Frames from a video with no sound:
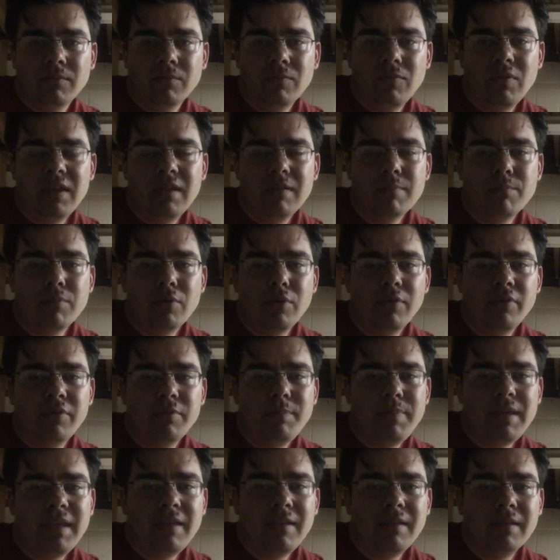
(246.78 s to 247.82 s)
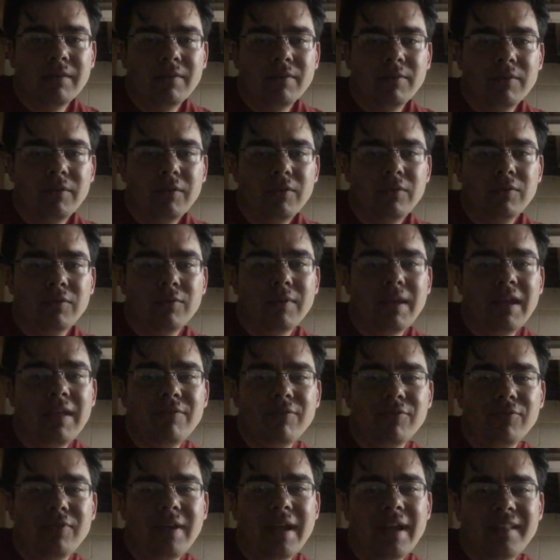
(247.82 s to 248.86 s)
We can both be great
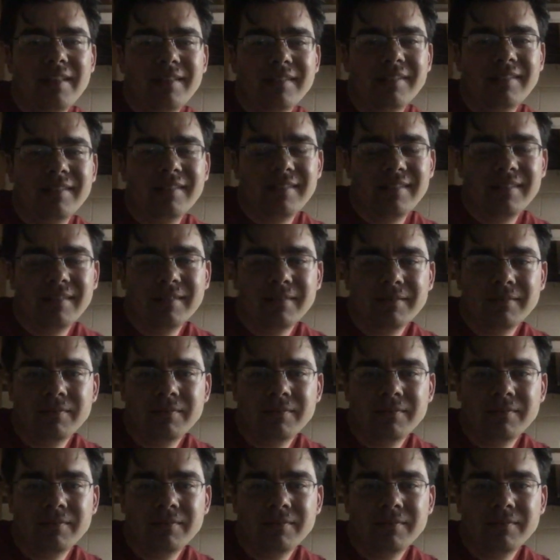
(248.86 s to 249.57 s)
friends.